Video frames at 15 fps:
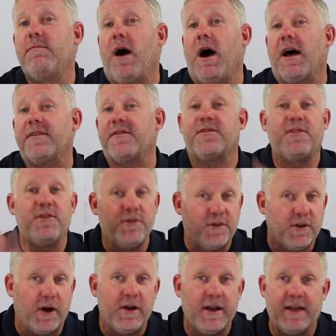mask so you
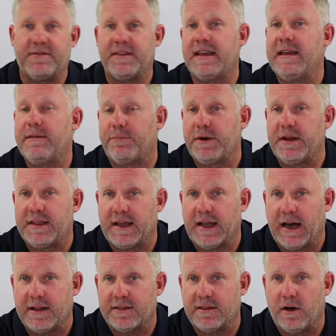don't have to keep breathing
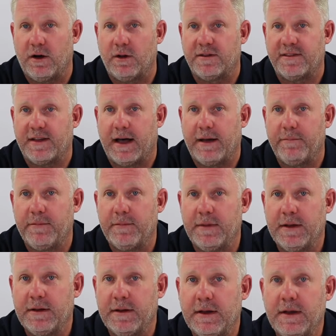out the whole time.
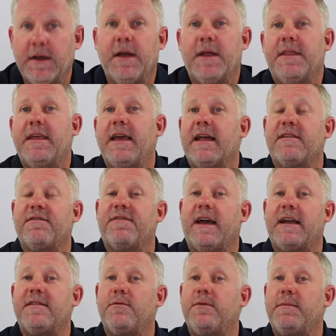The other
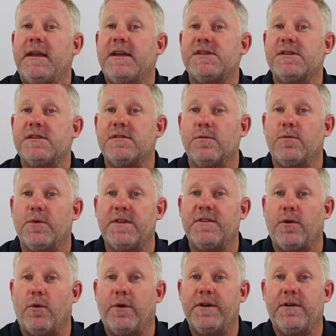factor we mentioned
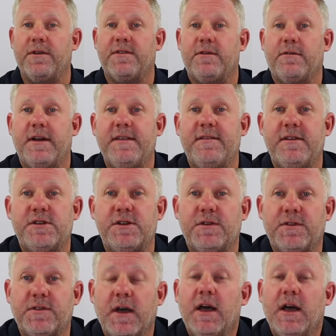was oils and residues.